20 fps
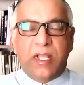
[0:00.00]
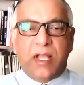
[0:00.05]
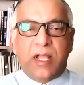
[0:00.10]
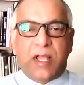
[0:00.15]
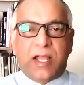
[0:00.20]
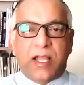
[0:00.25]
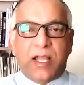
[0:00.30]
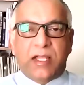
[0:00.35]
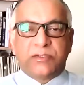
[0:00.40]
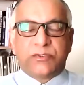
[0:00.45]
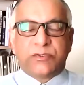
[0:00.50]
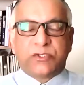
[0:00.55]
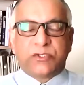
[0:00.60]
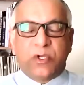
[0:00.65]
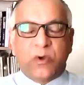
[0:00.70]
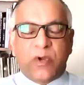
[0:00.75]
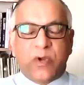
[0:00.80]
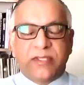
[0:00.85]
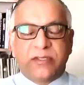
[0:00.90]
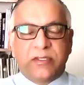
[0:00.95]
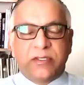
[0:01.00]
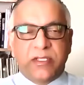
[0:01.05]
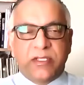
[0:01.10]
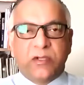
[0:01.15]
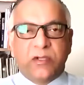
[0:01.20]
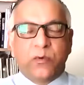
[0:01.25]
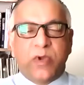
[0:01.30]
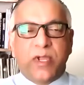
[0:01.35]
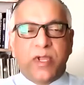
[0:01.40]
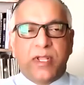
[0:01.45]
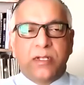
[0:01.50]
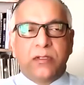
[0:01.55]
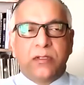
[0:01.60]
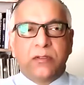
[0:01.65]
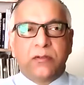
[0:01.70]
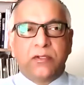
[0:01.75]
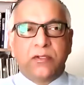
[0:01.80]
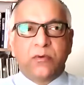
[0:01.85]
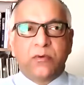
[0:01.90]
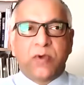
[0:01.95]
So I think when
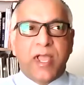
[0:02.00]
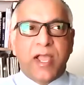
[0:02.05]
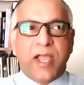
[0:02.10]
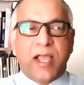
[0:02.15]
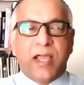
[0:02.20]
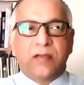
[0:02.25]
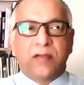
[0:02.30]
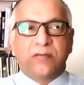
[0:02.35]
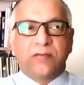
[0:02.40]
you have